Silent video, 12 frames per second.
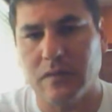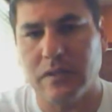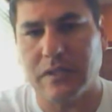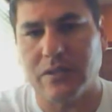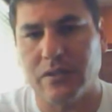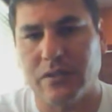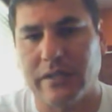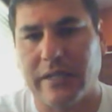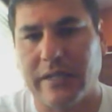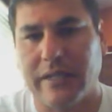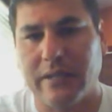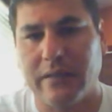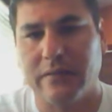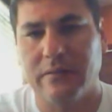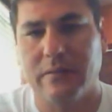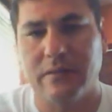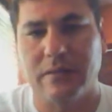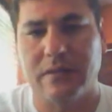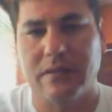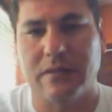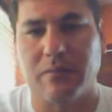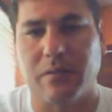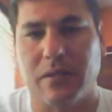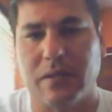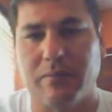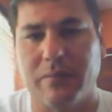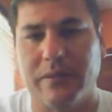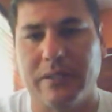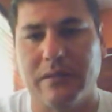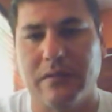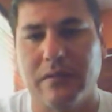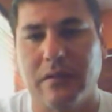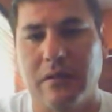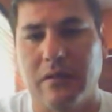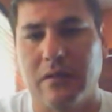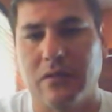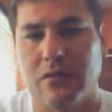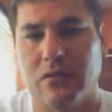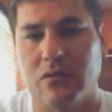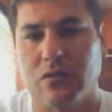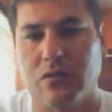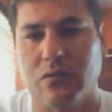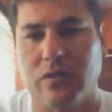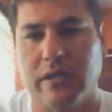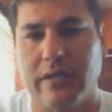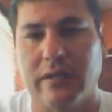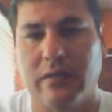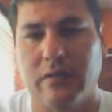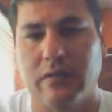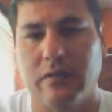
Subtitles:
That's your tank. This is the bottom piece. Screws here.